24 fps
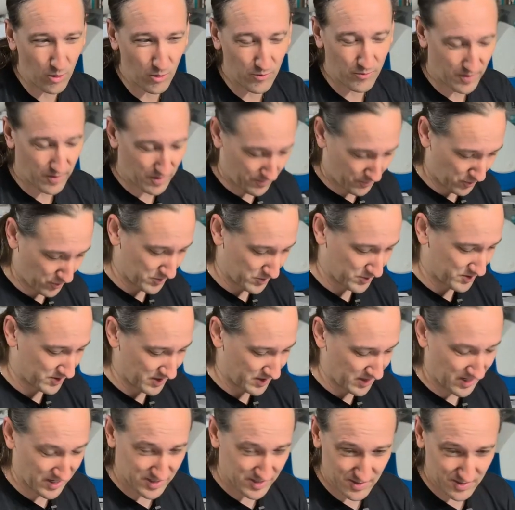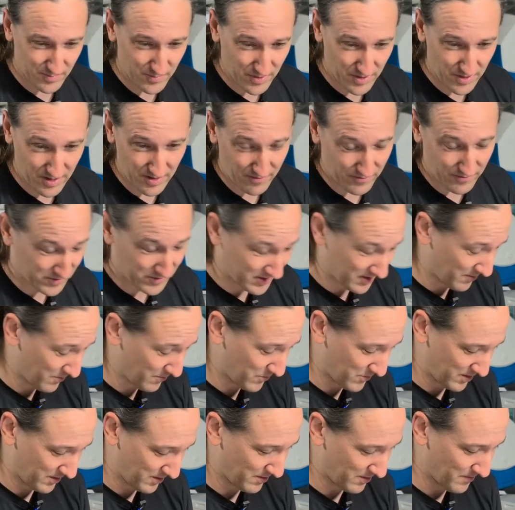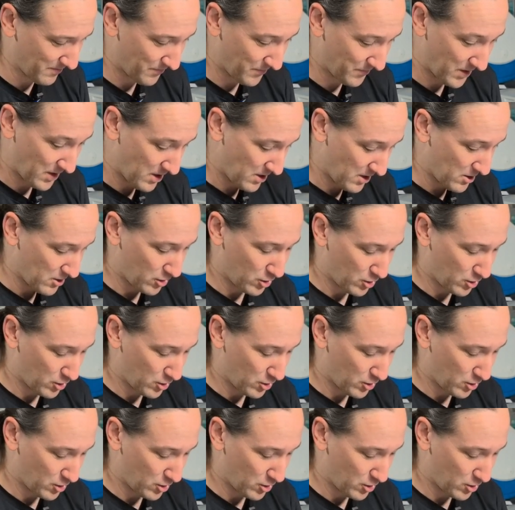oil vapors in the engine bay for something.